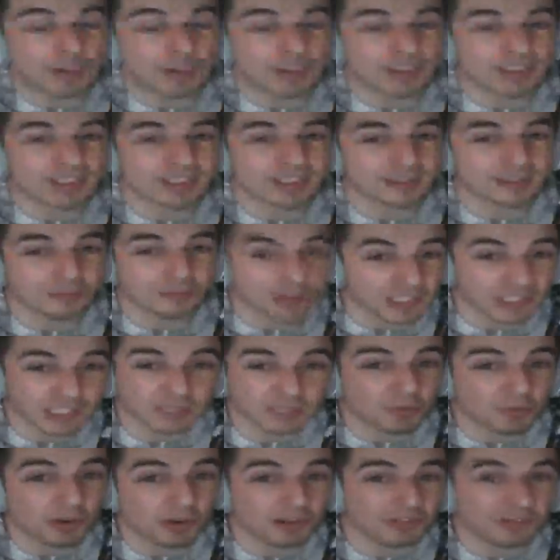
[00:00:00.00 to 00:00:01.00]
us. We
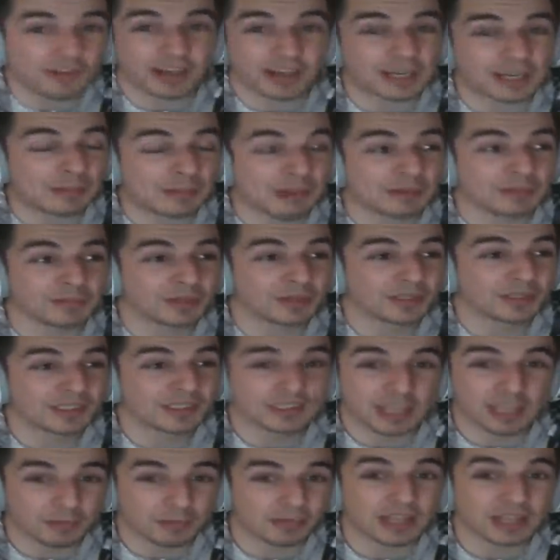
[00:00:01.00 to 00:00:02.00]
just want to fuck them up.
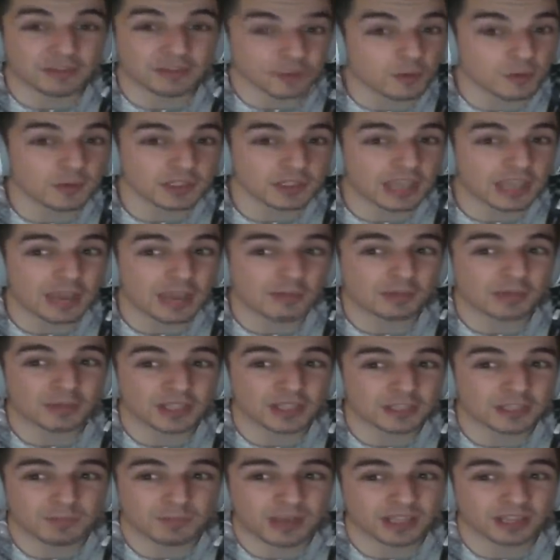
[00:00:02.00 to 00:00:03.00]
they played RuneScape and
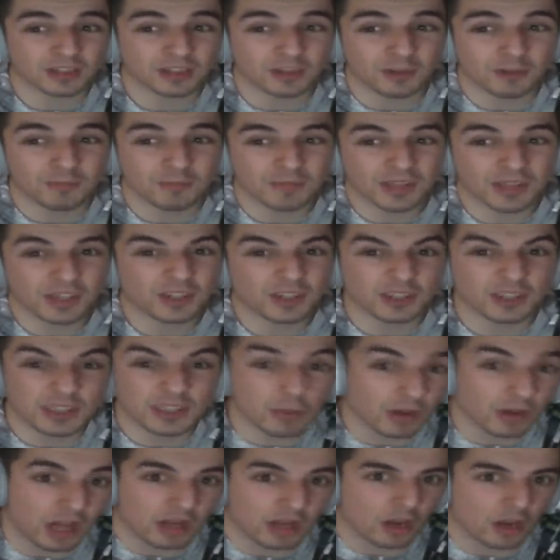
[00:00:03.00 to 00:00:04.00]
we just picked on them because
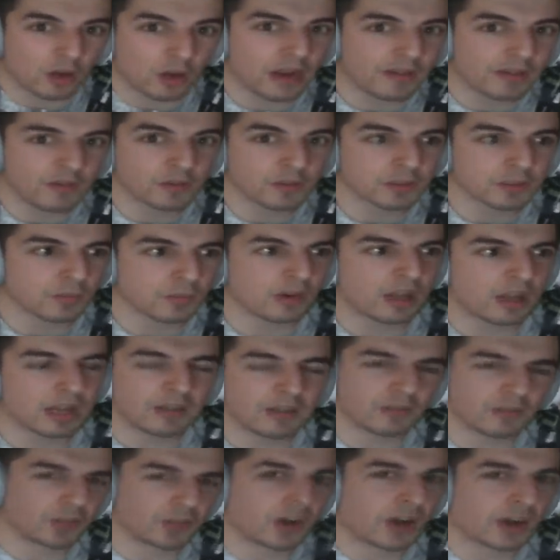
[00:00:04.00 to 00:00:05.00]
they were like low levels and we were like
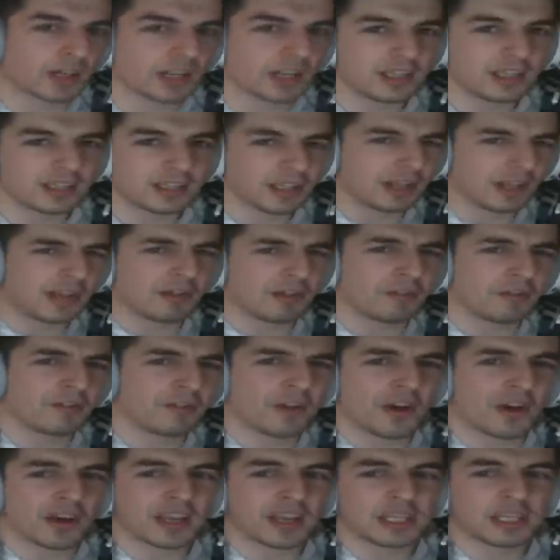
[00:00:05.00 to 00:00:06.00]
level 90s and they're level
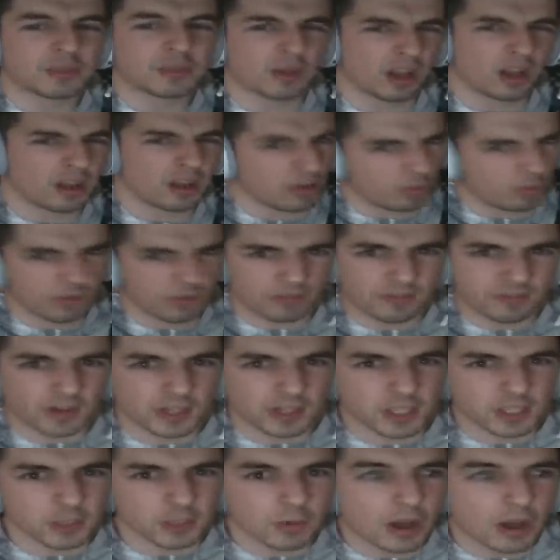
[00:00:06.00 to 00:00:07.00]
30s. We're like, we'll
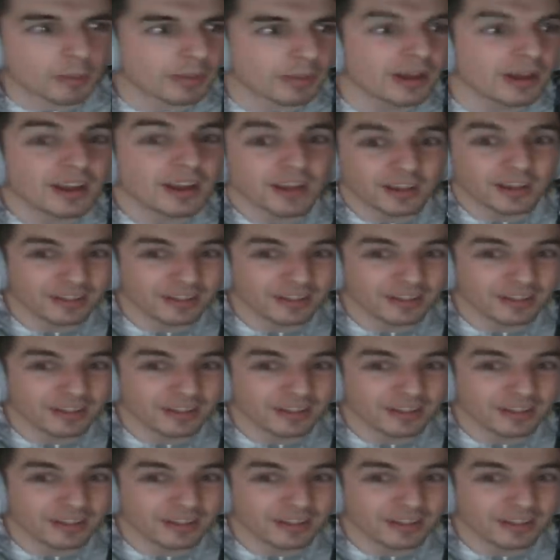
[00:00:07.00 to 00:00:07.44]
fuck you up.